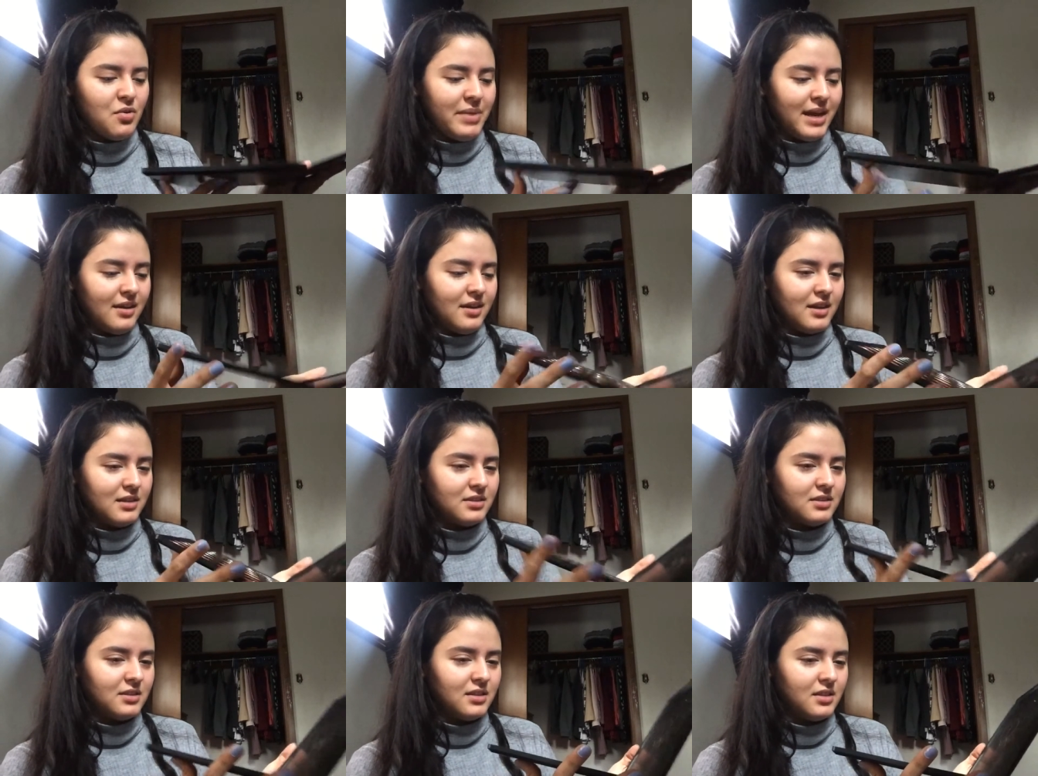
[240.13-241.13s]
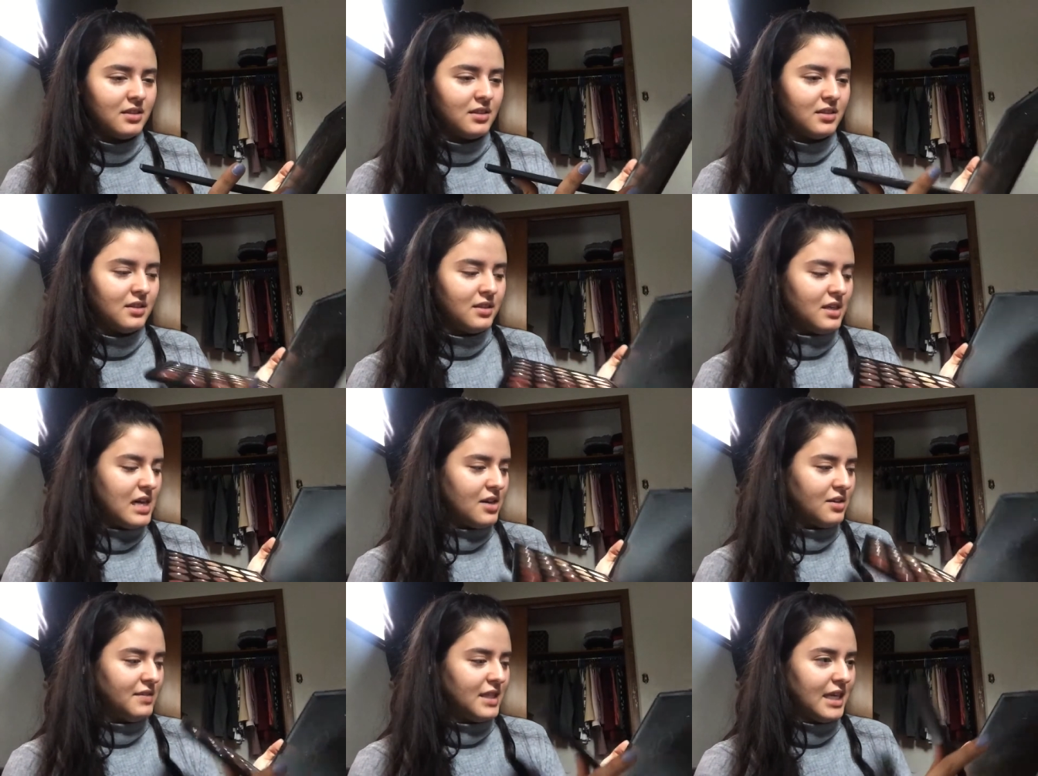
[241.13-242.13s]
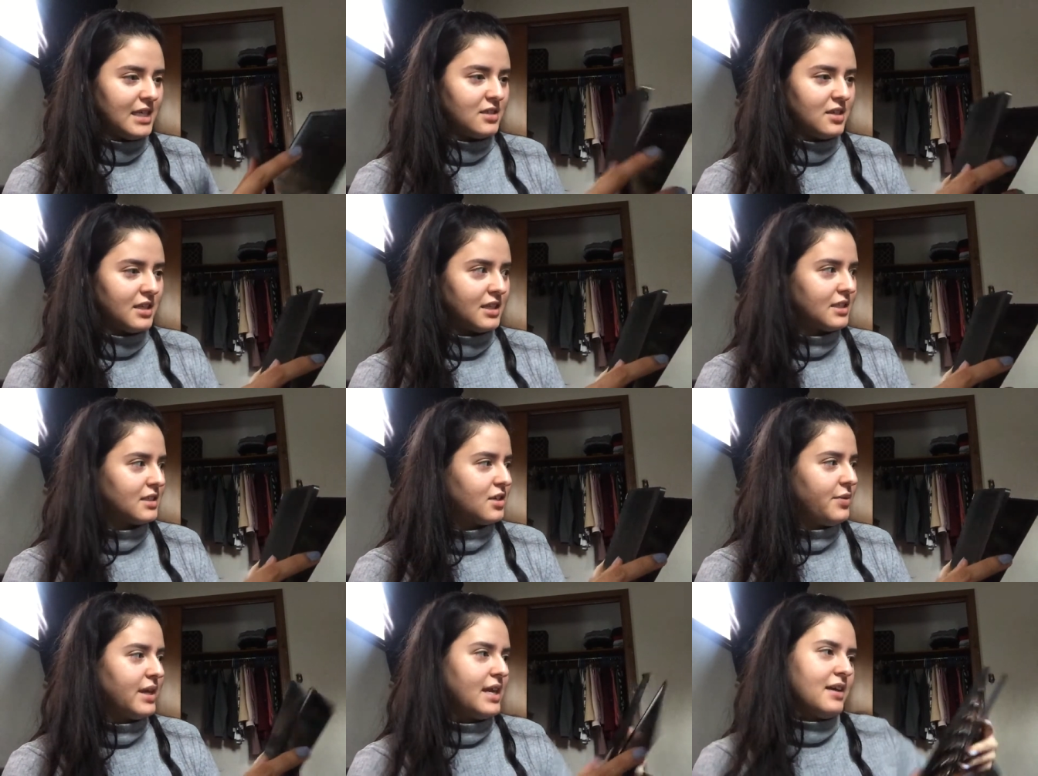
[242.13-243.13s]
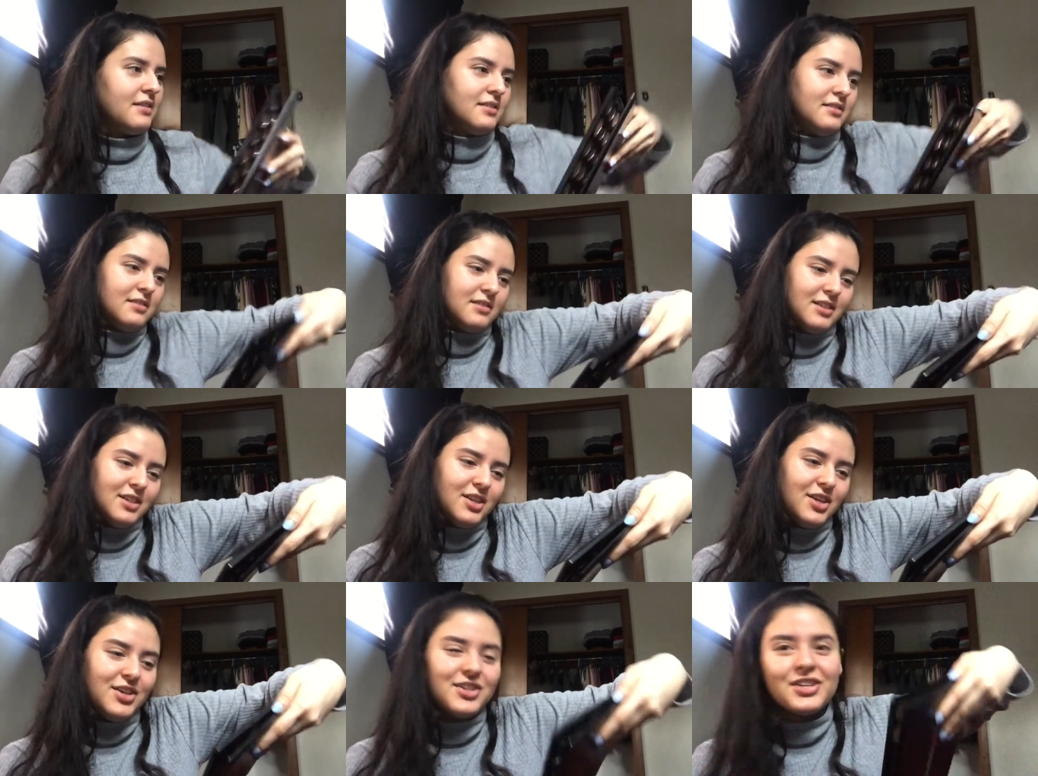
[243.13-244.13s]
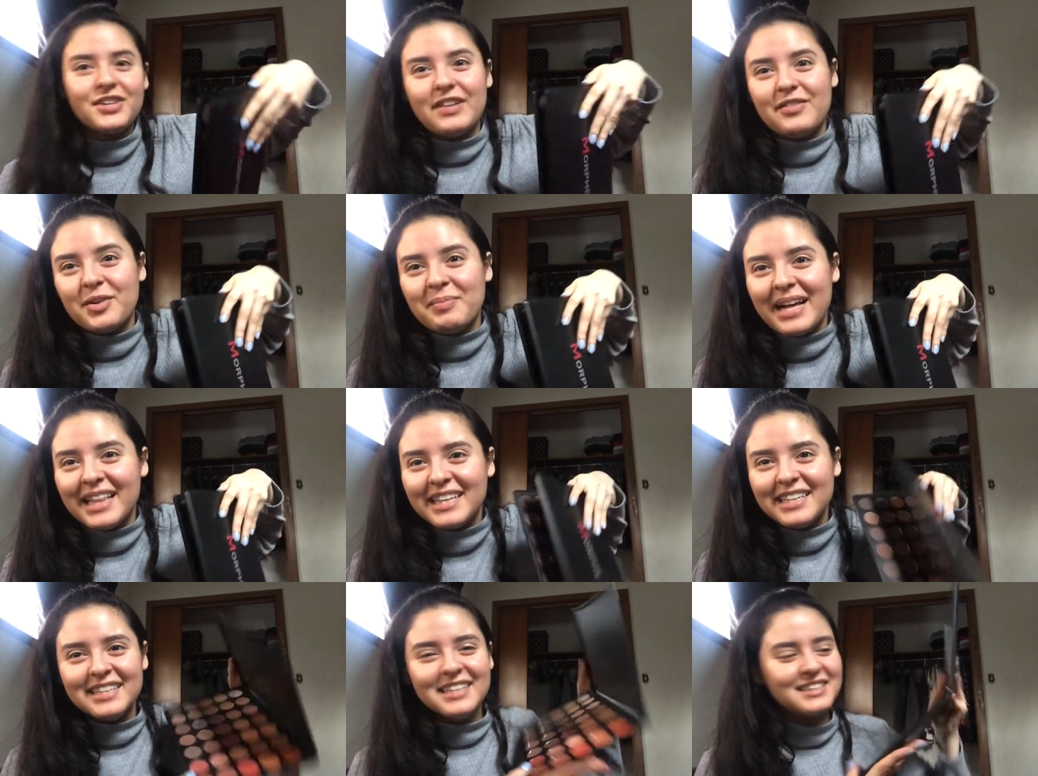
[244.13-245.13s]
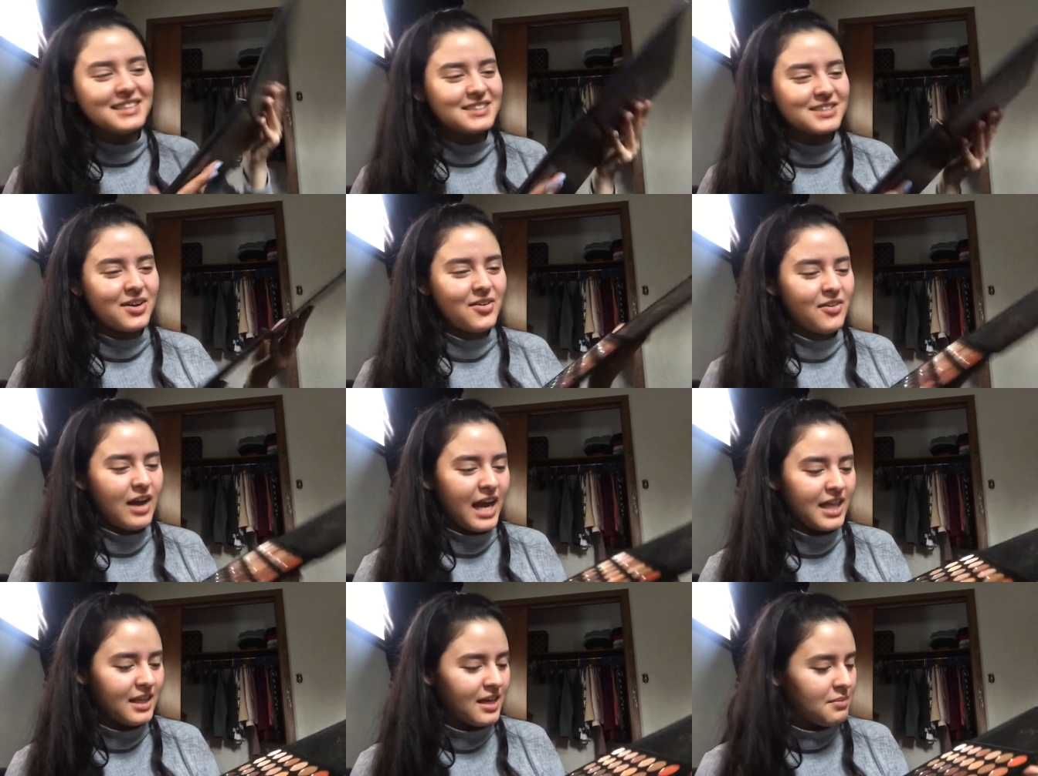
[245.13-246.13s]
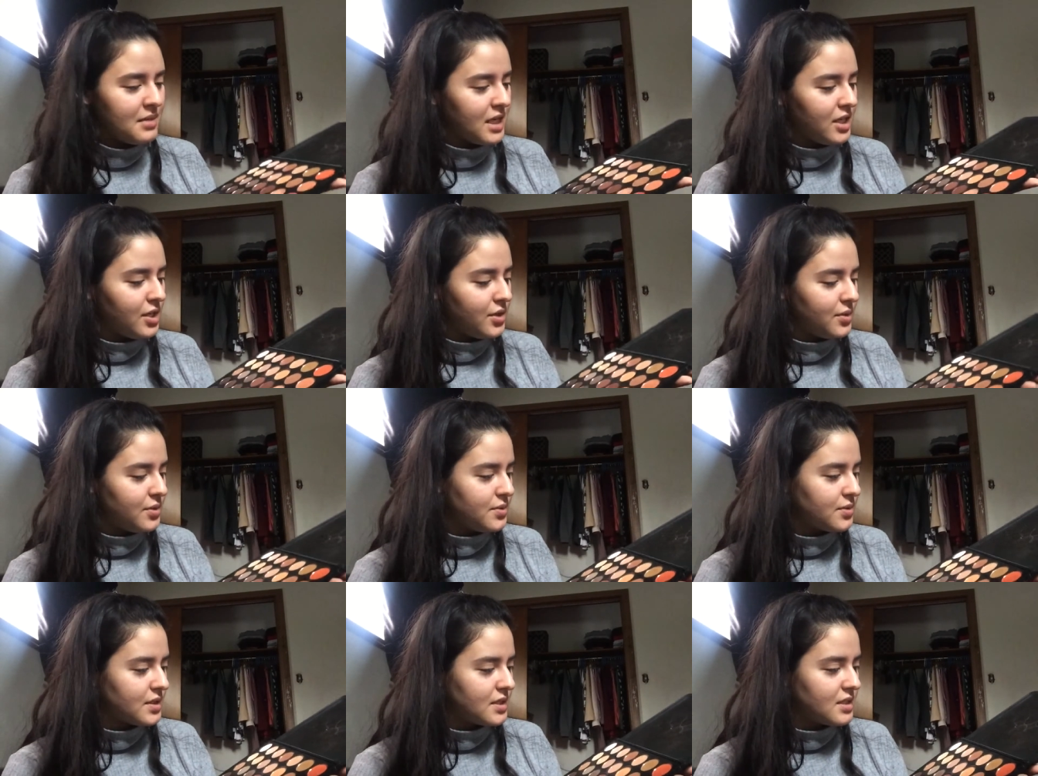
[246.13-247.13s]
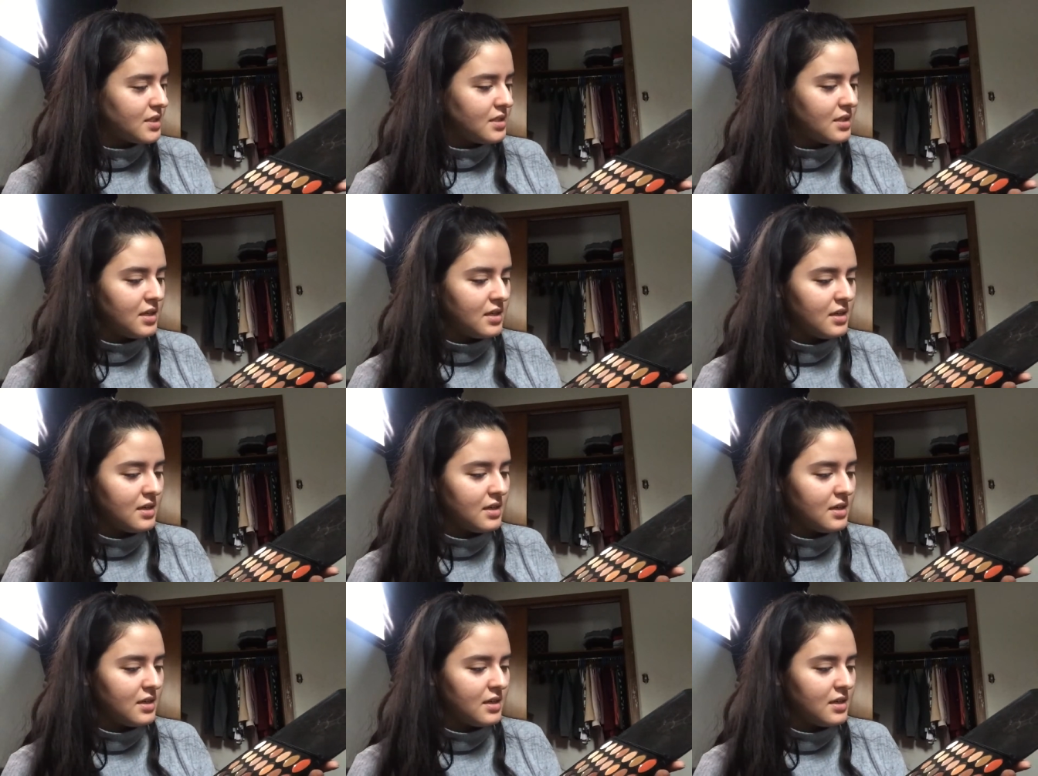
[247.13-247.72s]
Oh my gosh. I don't even think it's on. Oh wait, yeah. 350 palette. So I think I'm gonna use